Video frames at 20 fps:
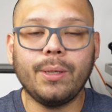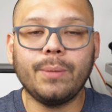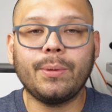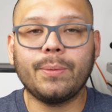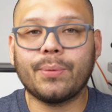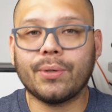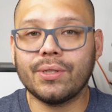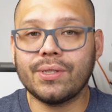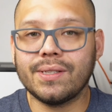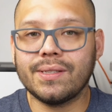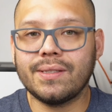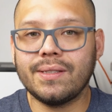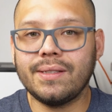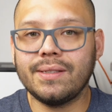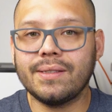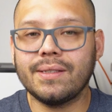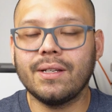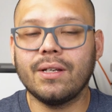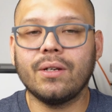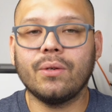People purchase
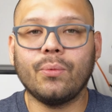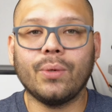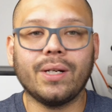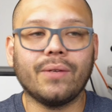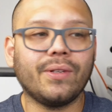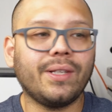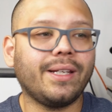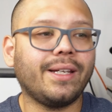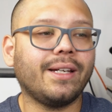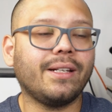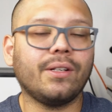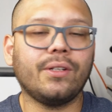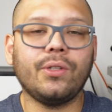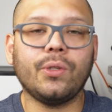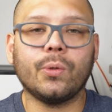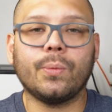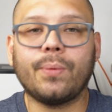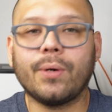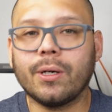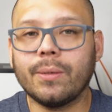these whenever they get a
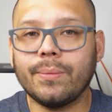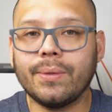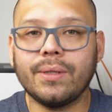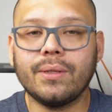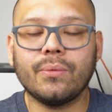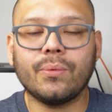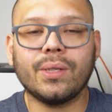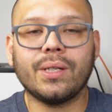new apartment,